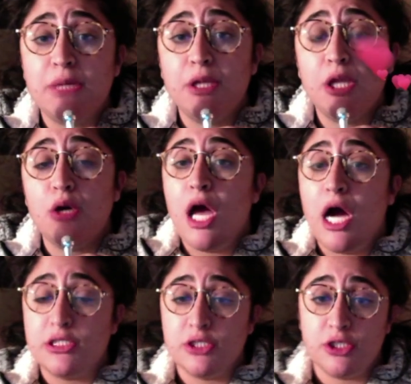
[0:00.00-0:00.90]
below.
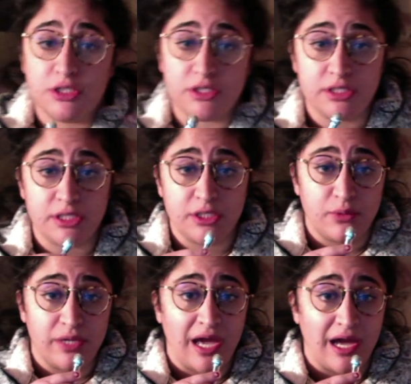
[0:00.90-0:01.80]
As you can see,
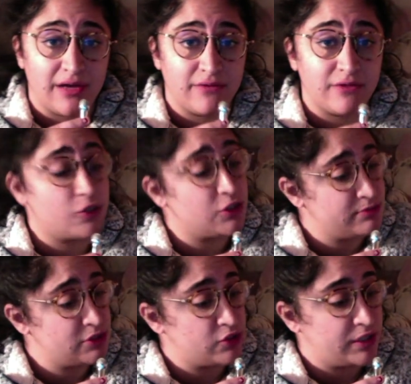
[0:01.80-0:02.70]
we have a
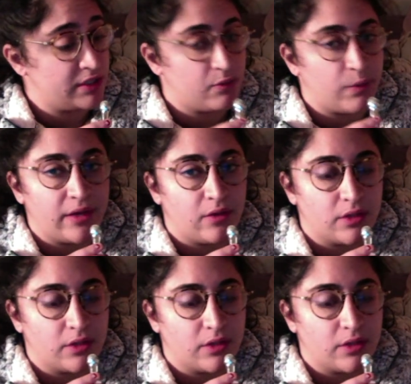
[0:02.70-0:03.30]
Christmas tree. Wait, hold